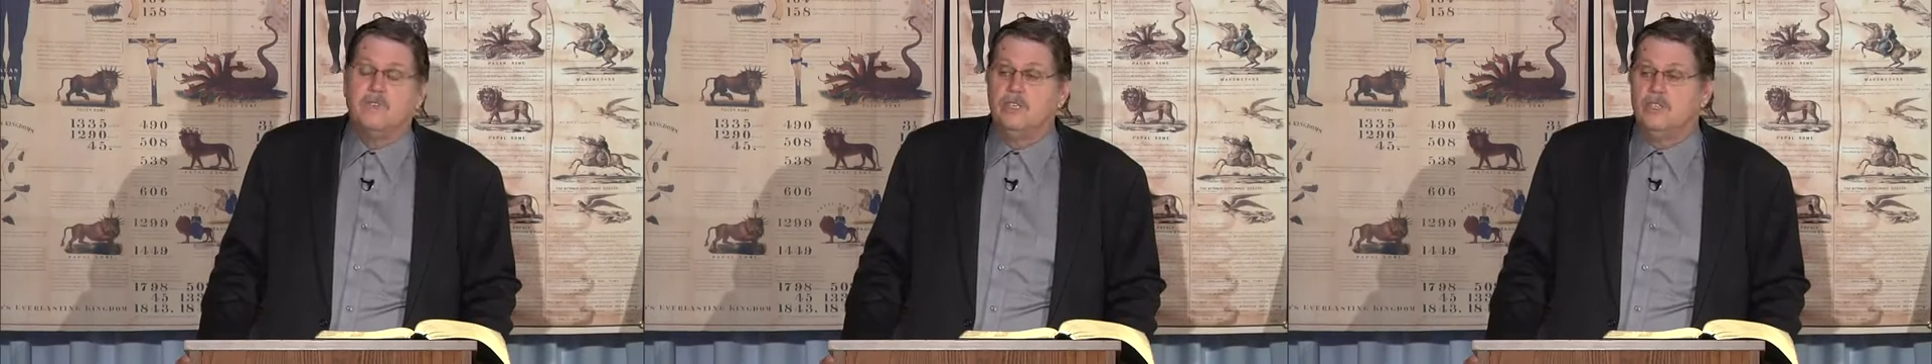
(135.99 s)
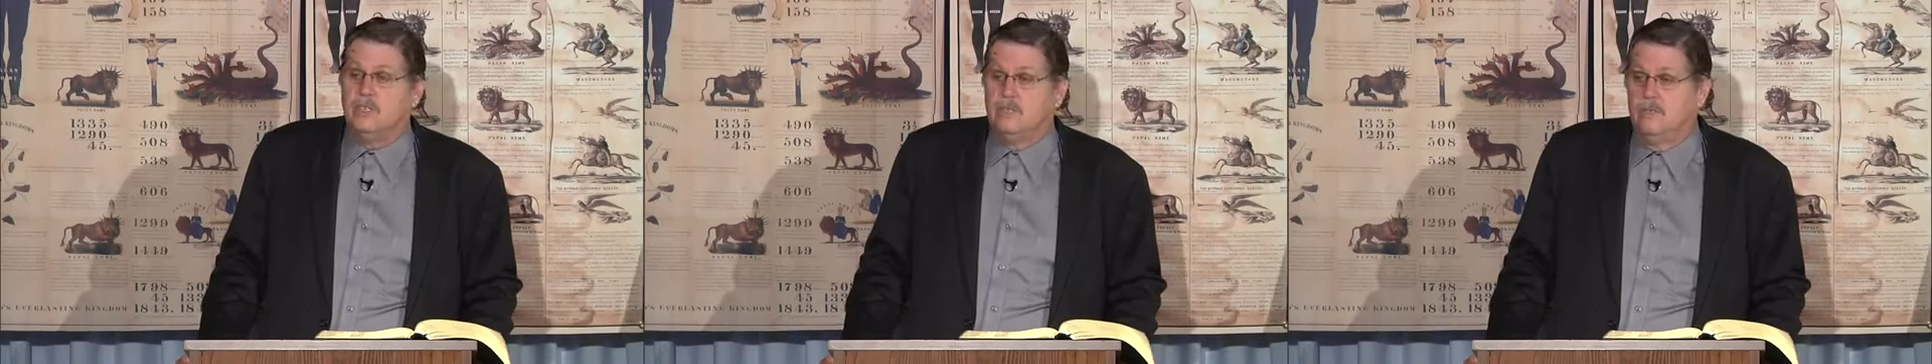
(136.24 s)

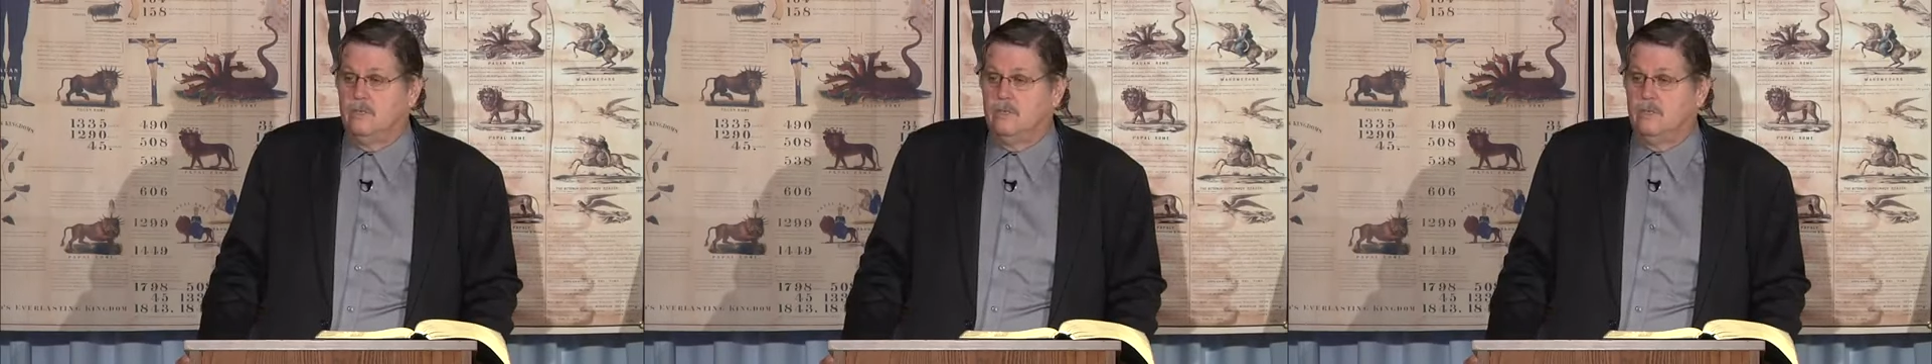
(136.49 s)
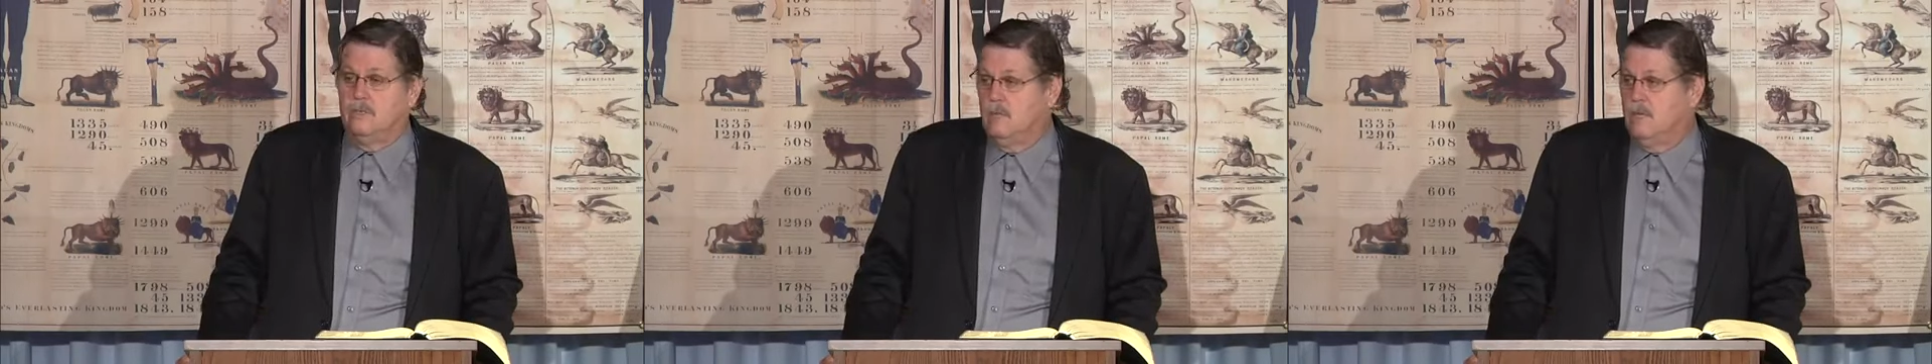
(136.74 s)
vision.
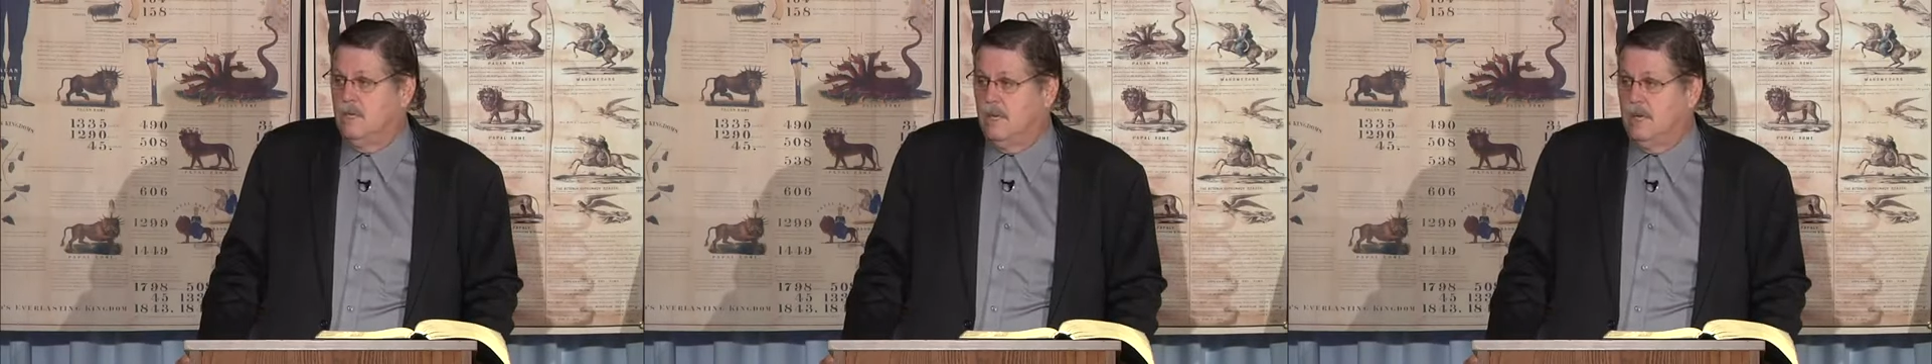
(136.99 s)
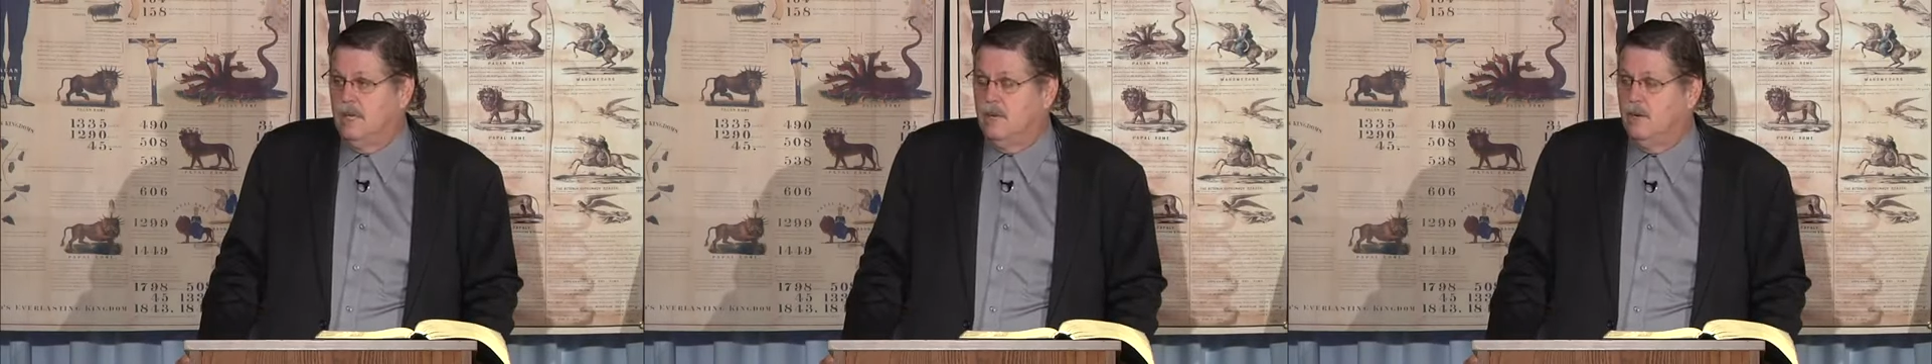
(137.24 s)

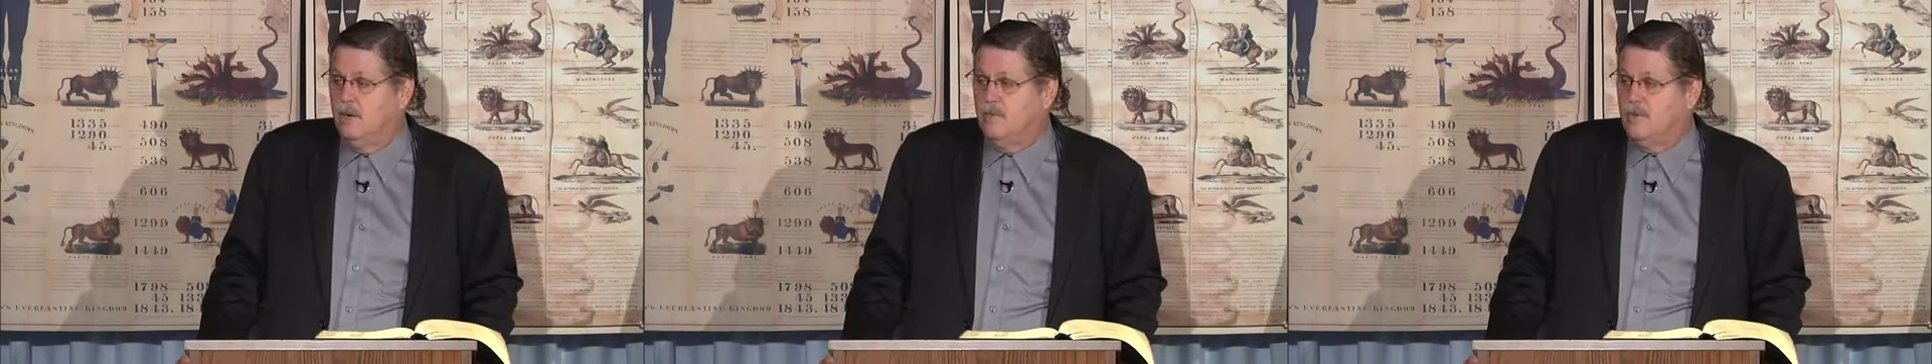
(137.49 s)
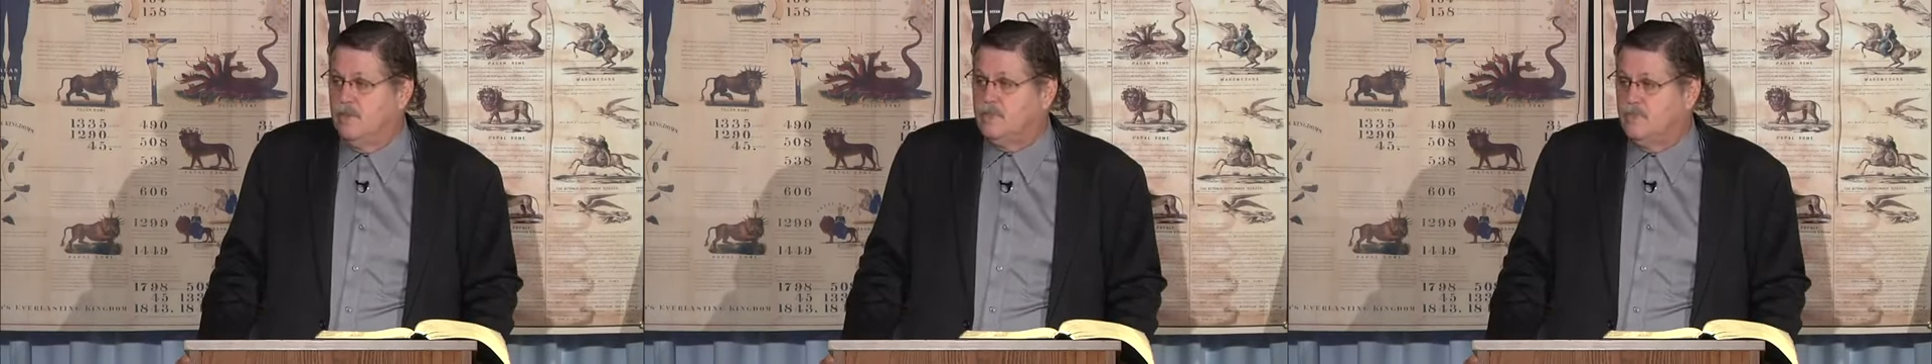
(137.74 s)
And in her
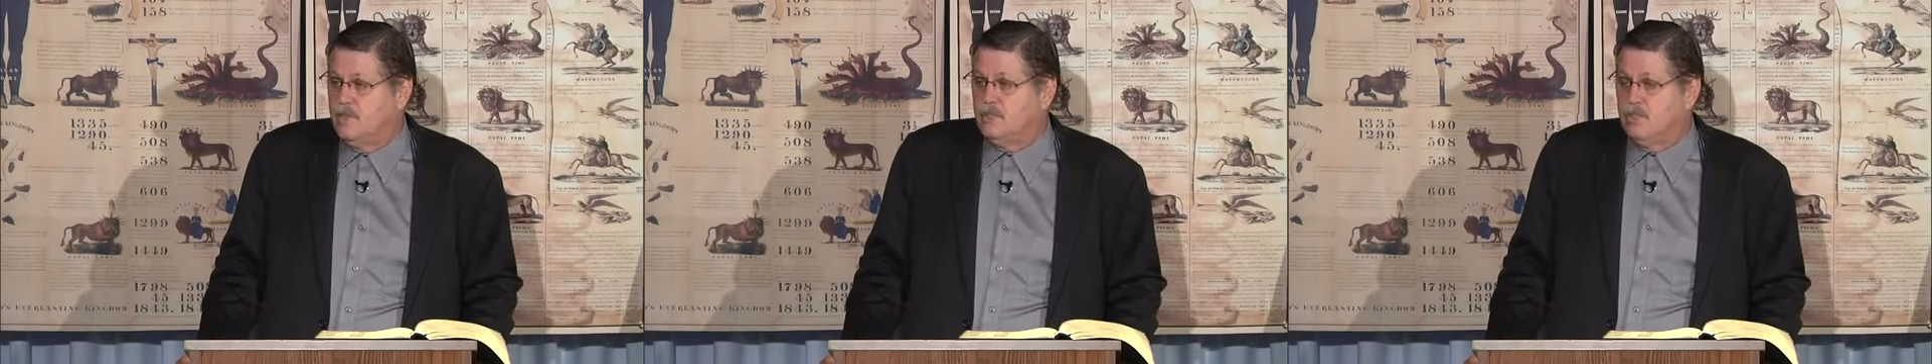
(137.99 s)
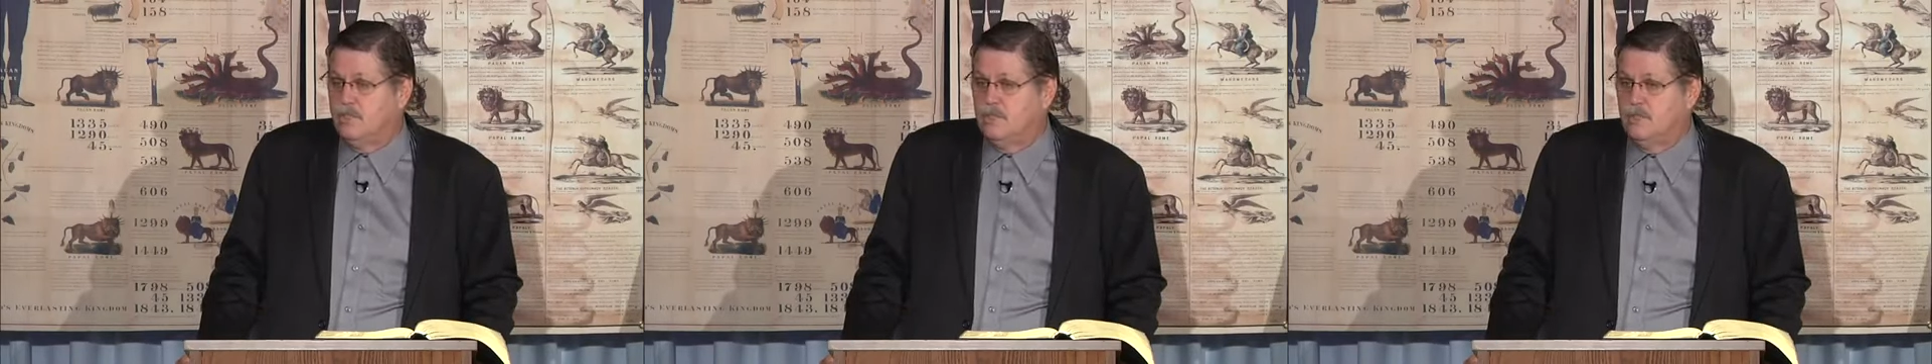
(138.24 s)
first
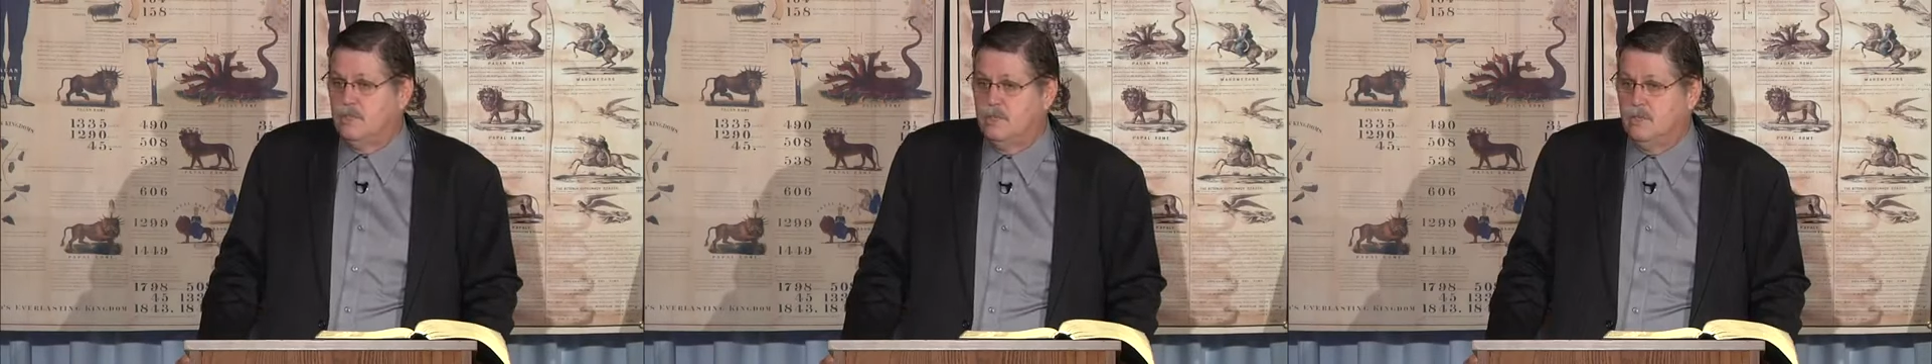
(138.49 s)
vision,